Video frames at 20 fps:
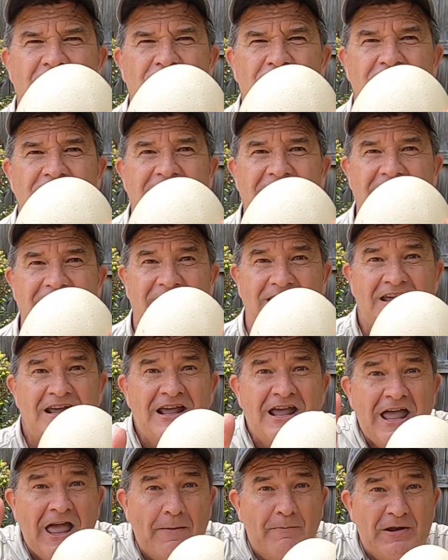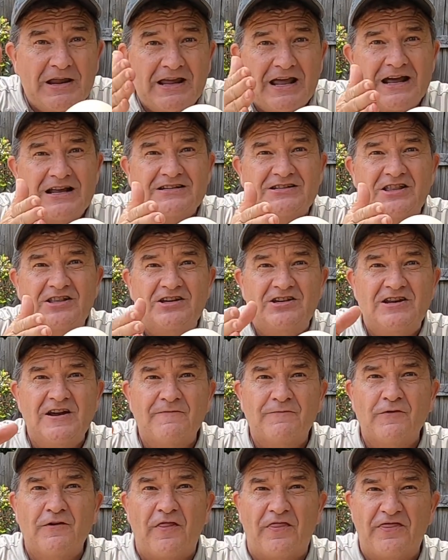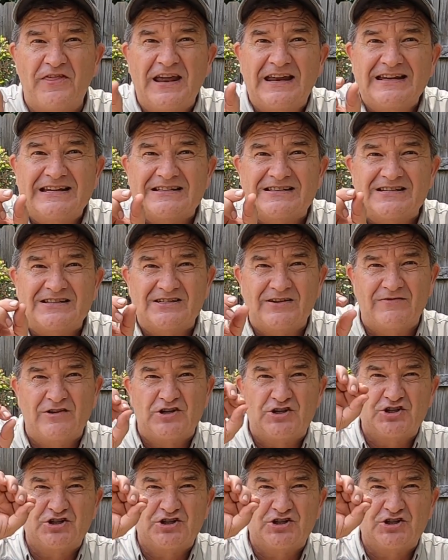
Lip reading: underneath, and because of the different thicknesses of the